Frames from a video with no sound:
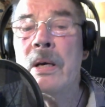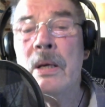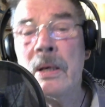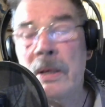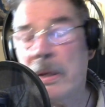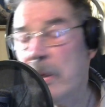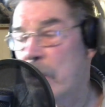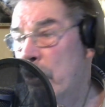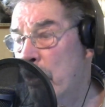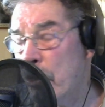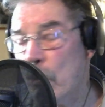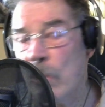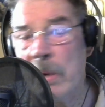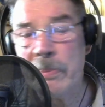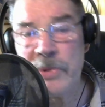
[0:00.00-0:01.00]
Go to their
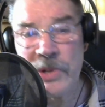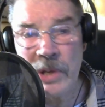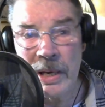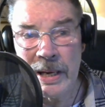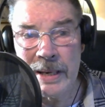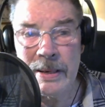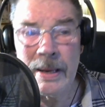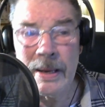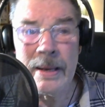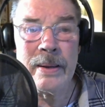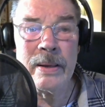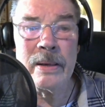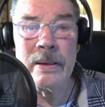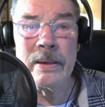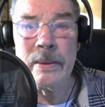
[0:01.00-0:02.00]
website,
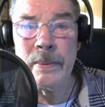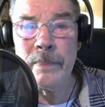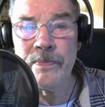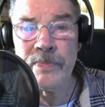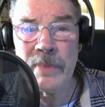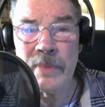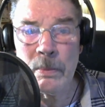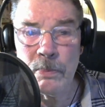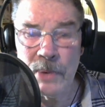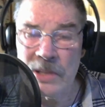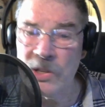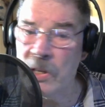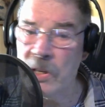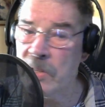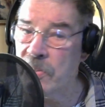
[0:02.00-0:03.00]

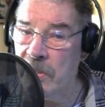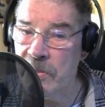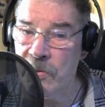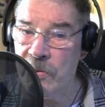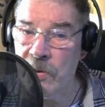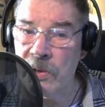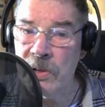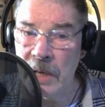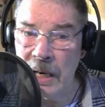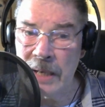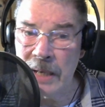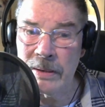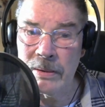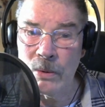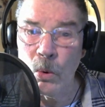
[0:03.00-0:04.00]

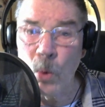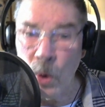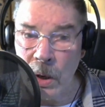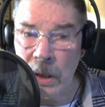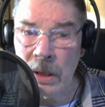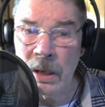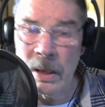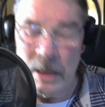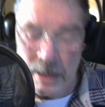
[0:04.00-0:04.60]
projectcensored.org,